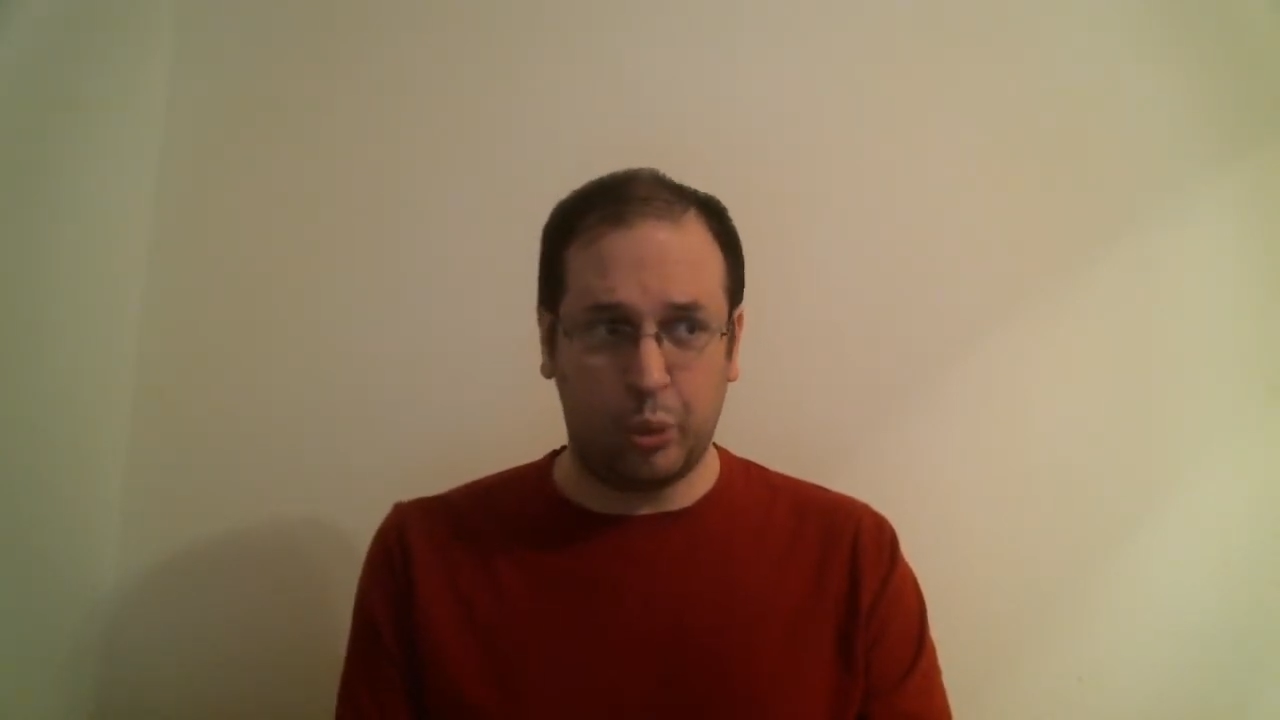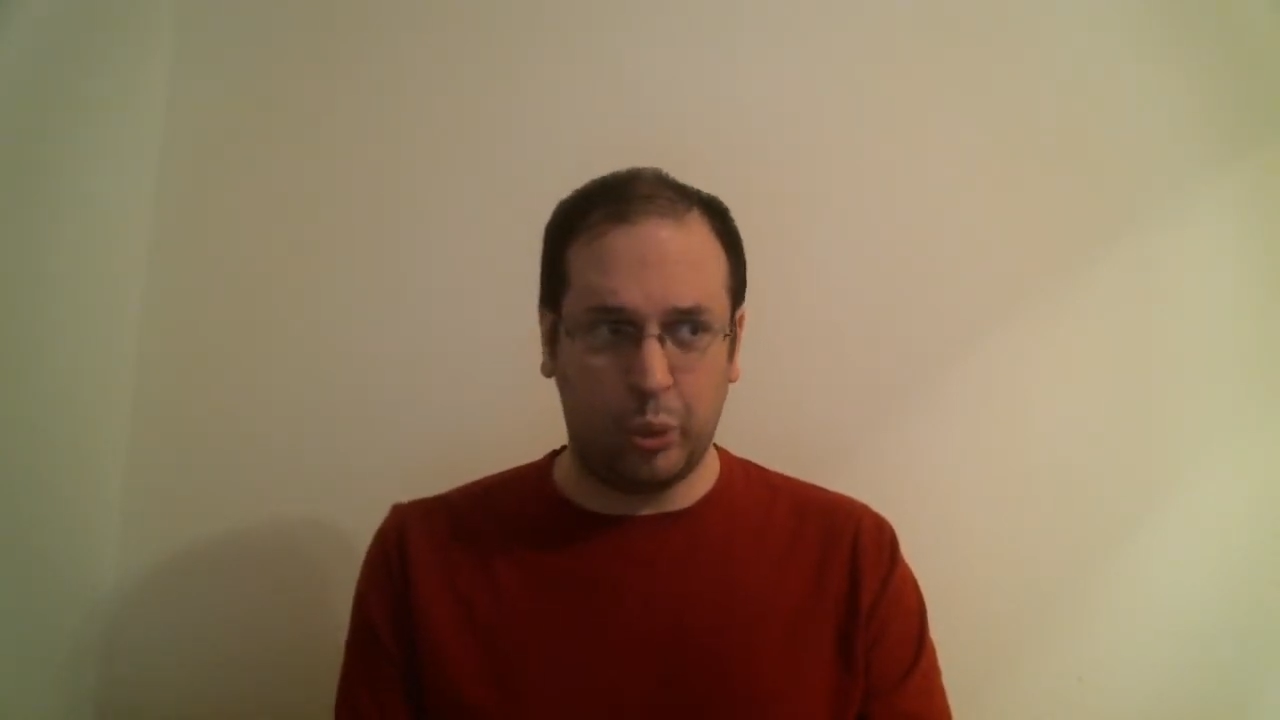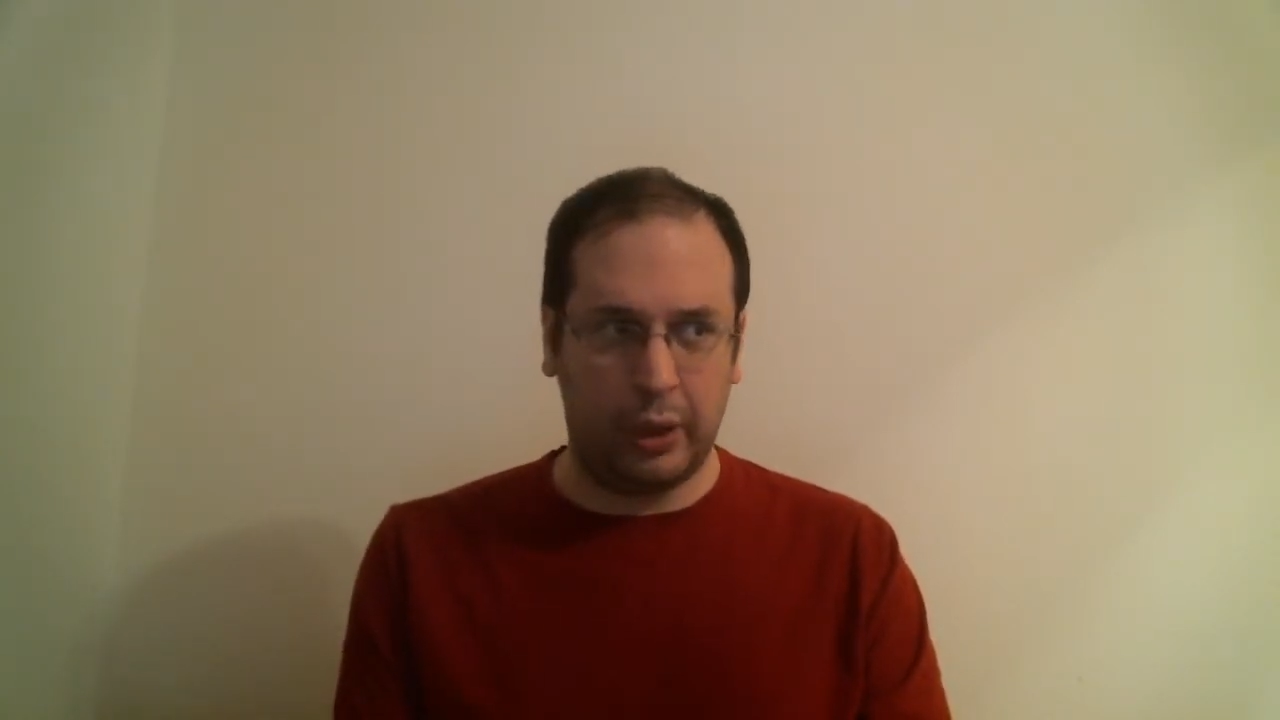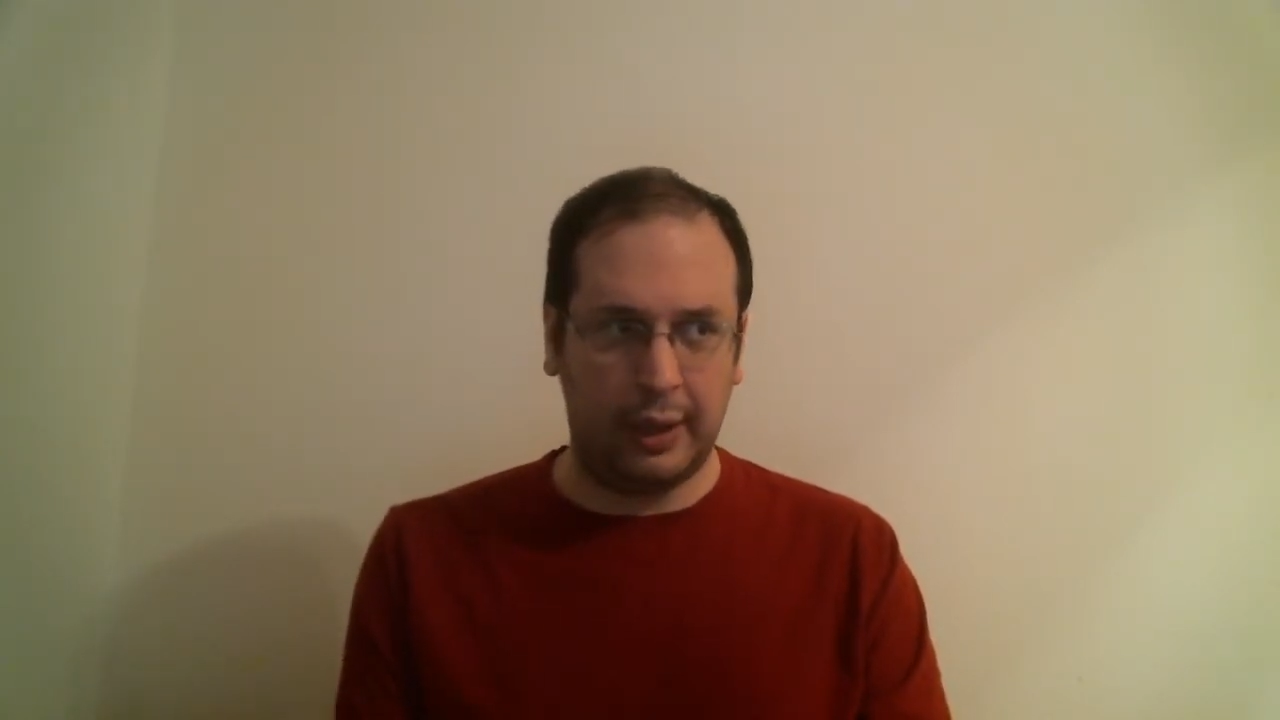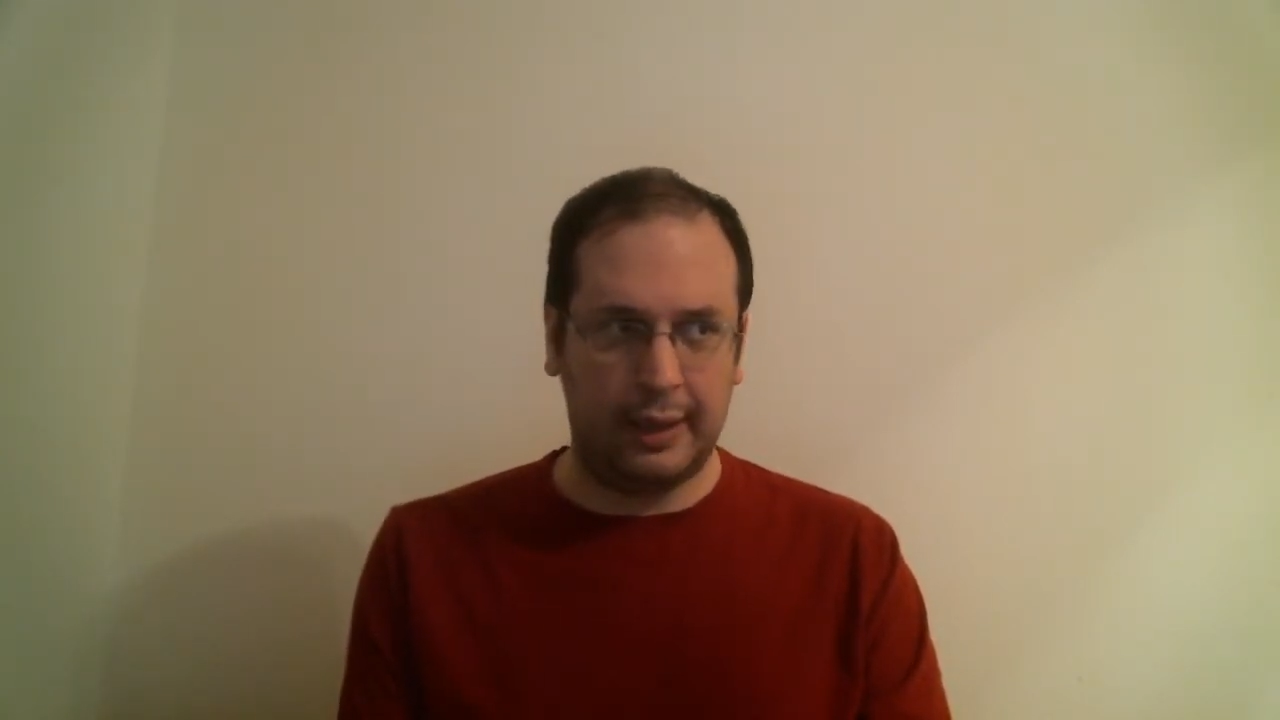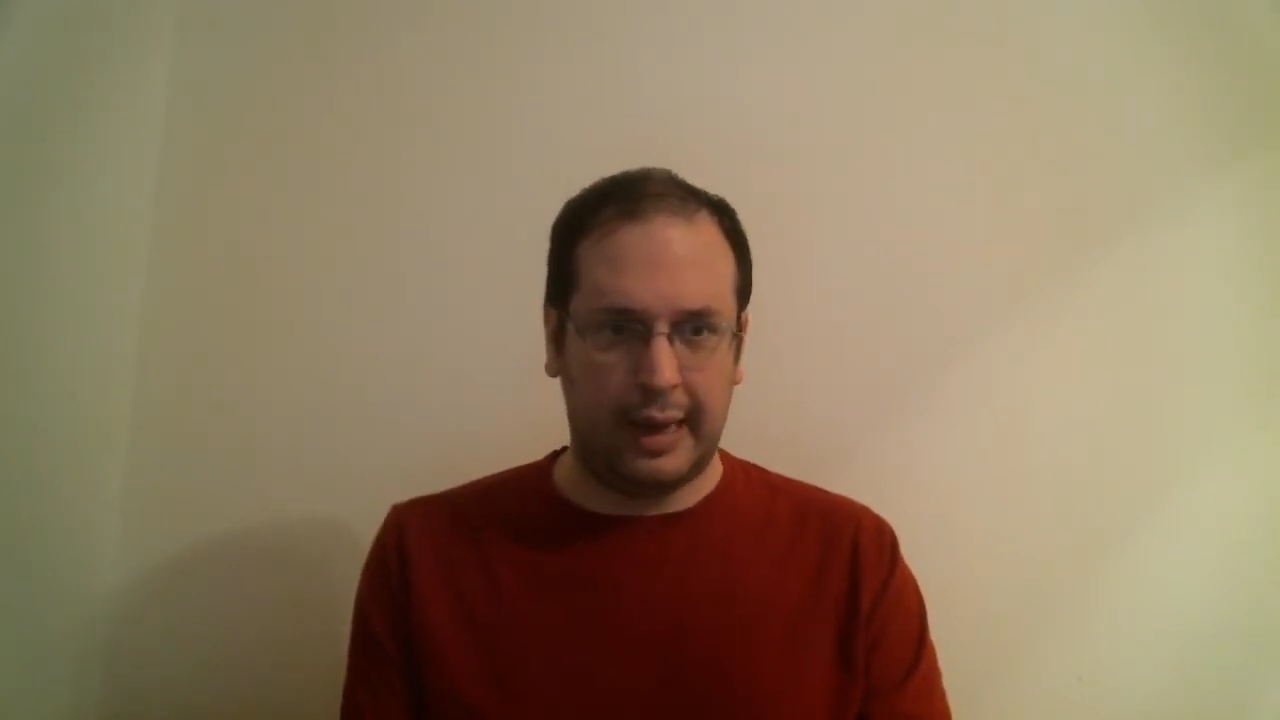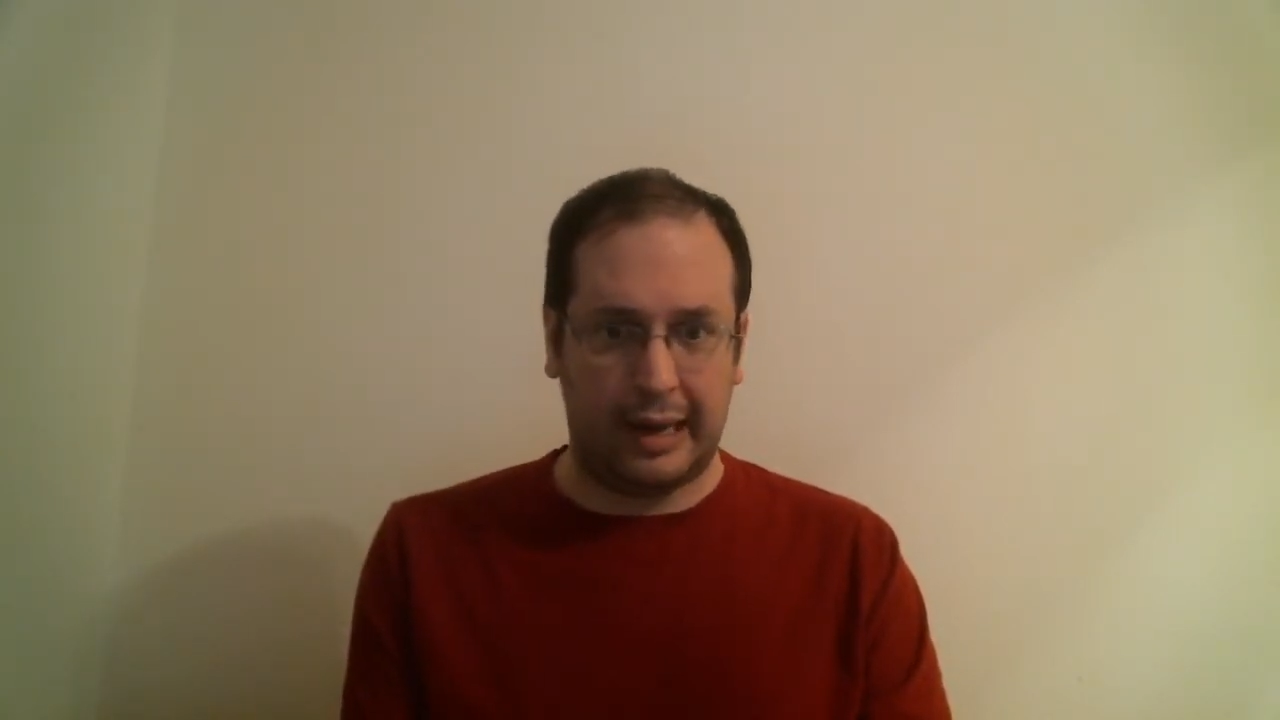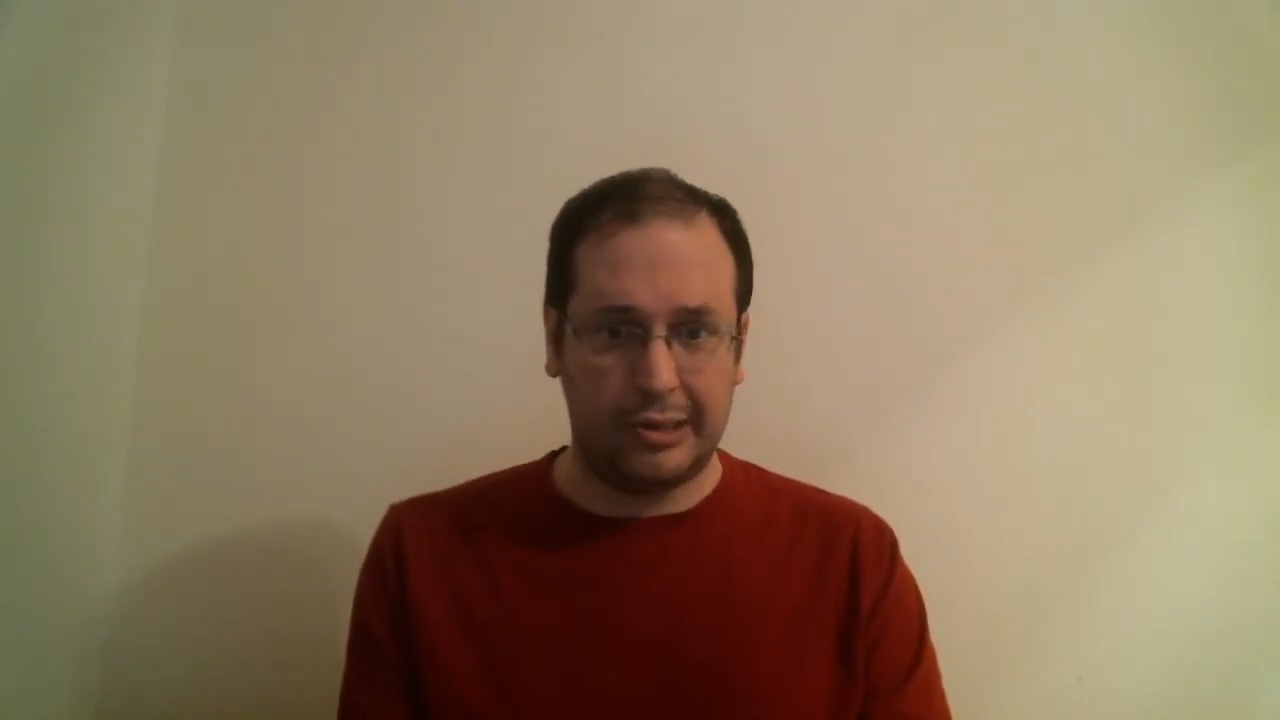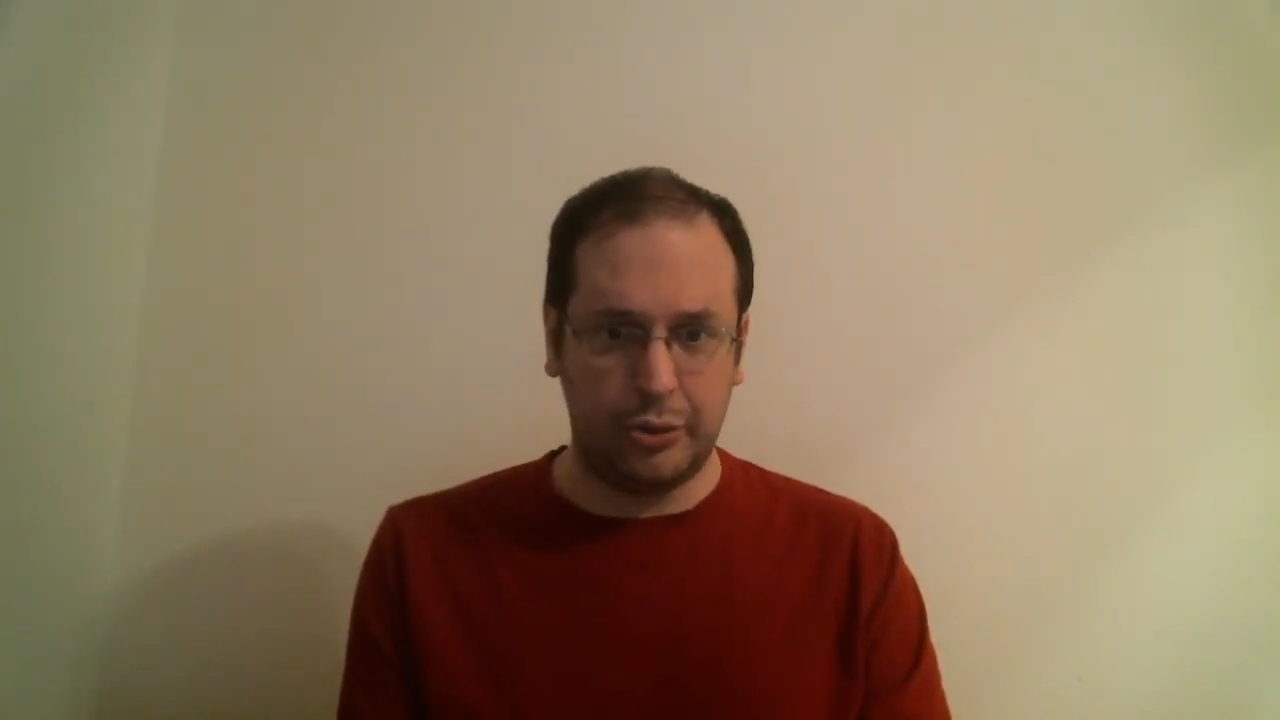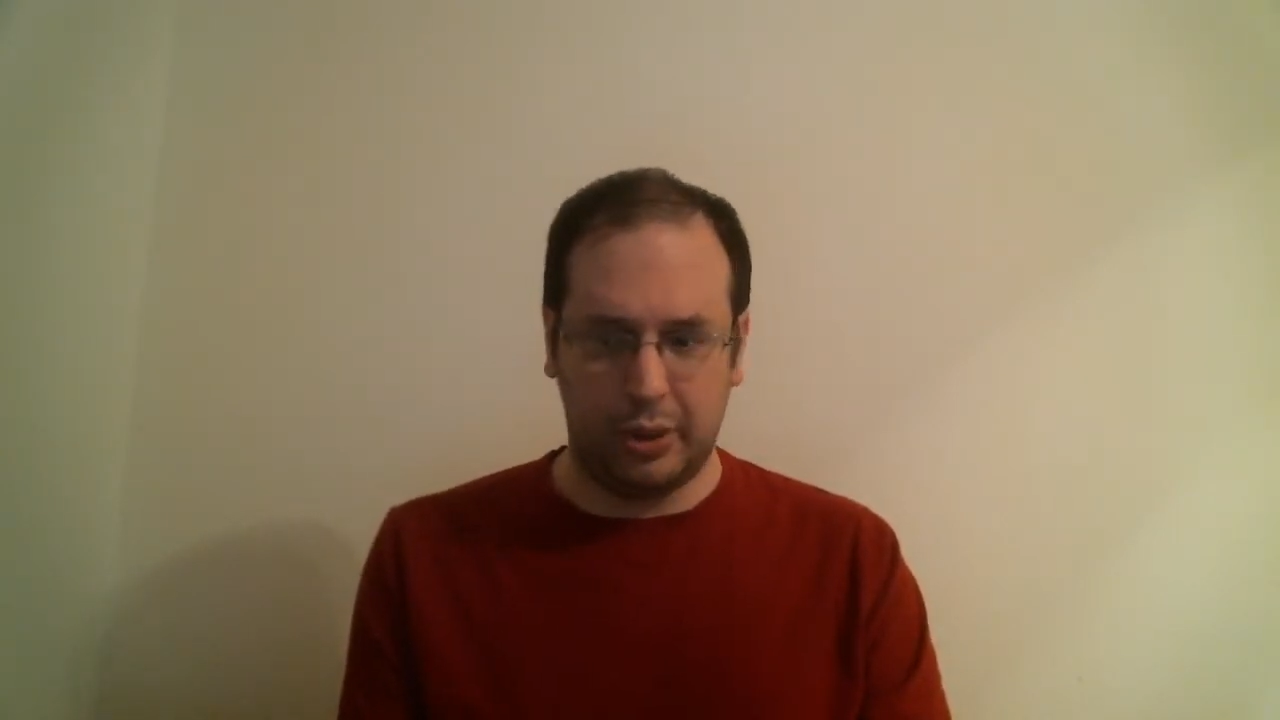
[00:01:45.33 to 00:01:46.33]
really
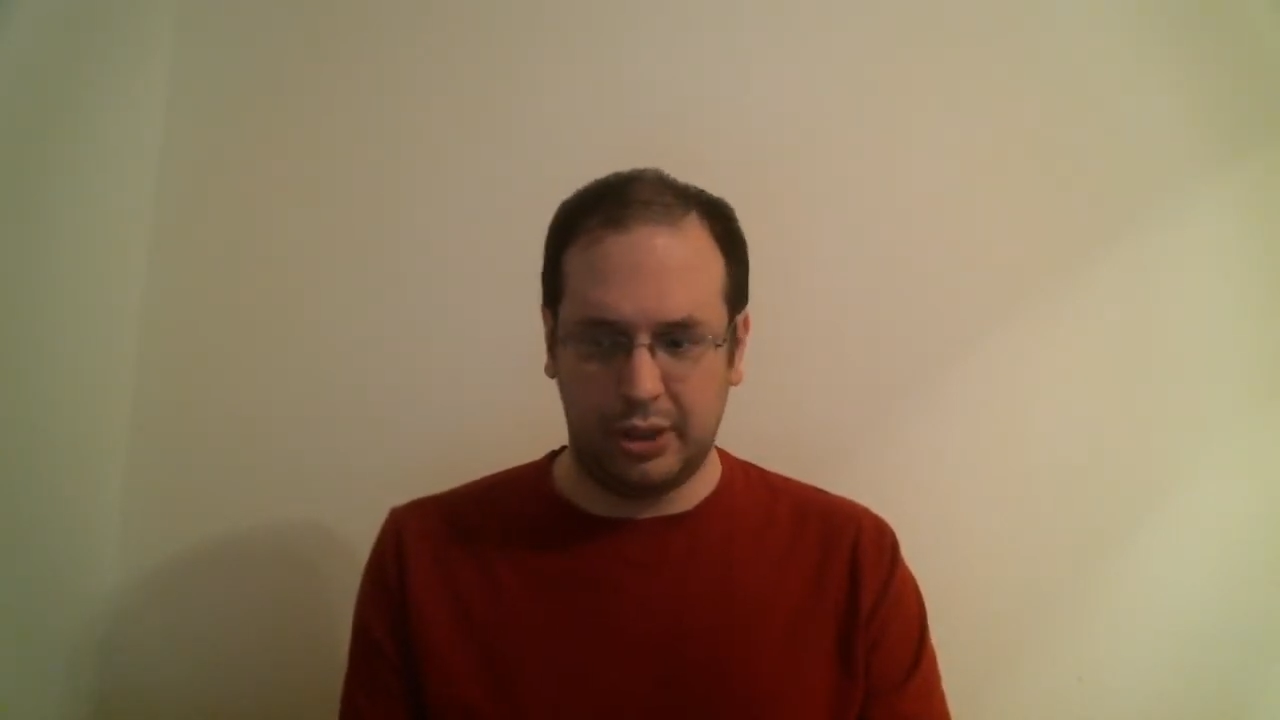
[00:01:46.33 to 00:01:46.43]
not too